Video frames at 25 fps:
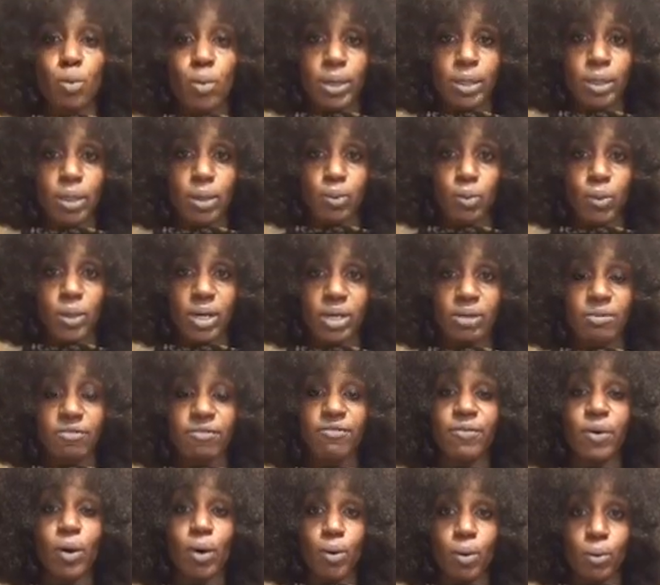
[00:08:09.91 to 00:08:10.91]
one-on-one
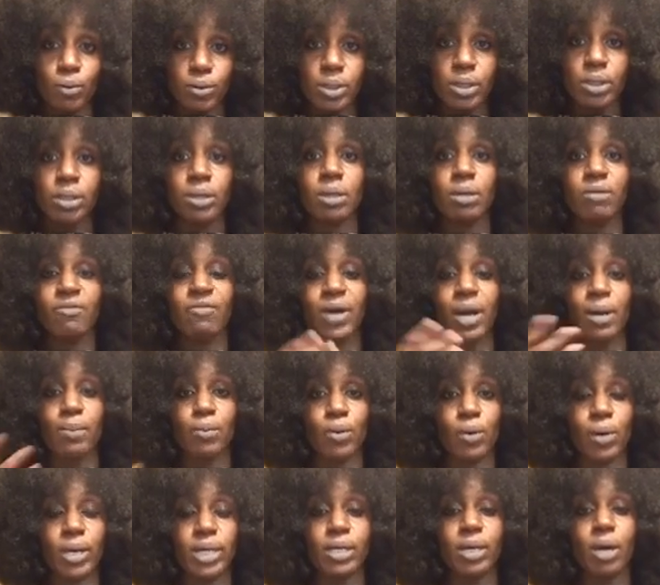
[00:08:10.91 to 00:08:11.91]
phone
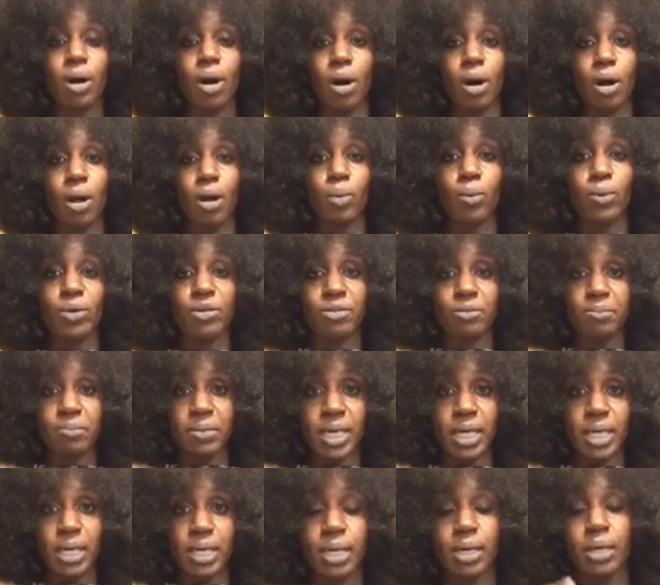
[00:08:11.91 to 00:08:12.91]
fibroid call with
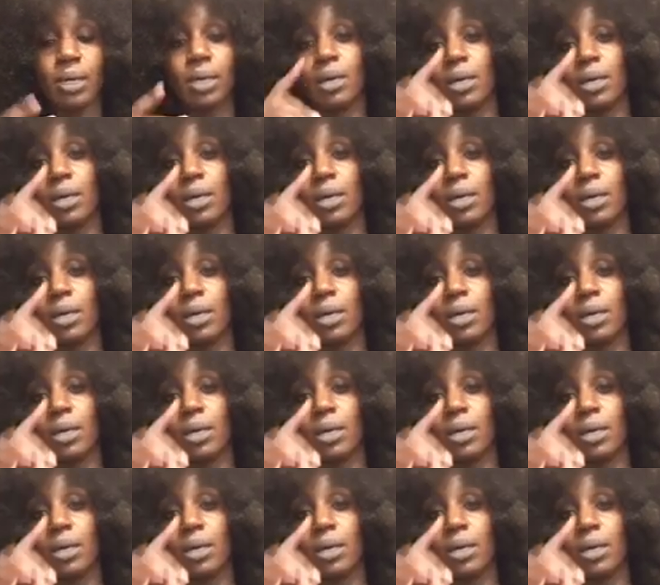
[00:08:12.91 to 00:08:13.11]
me